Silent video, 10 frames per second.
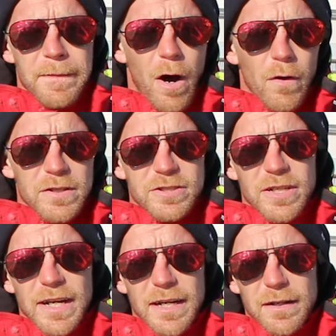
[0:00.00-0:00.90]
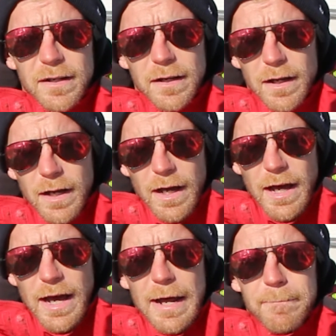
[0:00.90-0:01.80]
all the chain
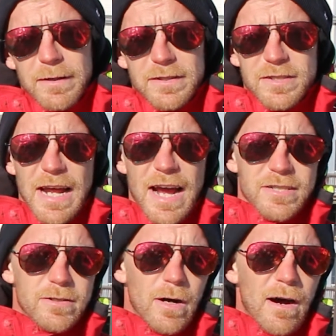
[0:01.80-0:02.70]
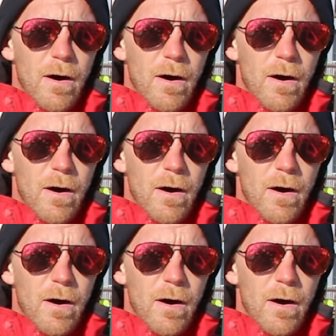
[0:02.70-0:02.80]
had been snatched